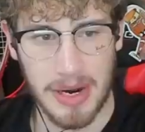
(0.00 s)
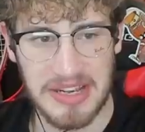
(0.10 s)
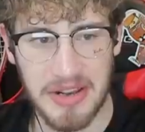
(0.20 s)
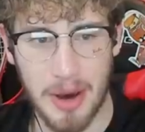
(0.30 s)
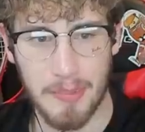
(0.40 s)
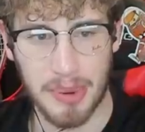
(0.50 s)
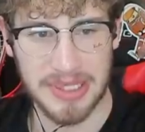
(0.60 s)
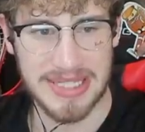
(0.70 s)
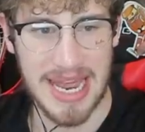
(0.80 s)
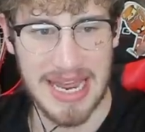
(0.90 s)
All right,
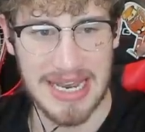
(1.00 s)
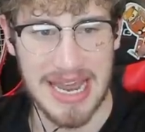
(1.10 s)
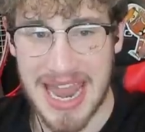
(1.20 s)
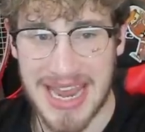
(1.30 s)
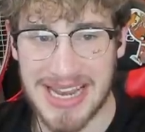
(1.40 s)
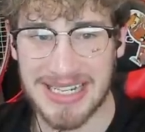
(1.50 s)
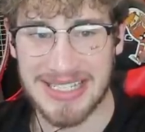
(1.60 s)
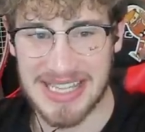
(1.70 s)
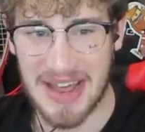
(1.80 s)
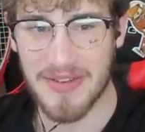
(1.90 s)
number 10,
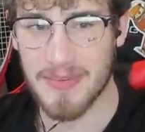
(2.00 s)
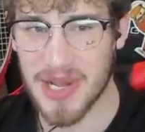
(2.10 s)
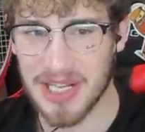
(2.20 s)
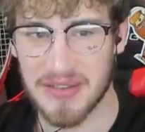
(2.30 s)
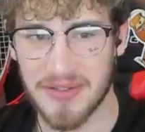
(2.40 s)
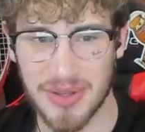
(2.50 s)
87 million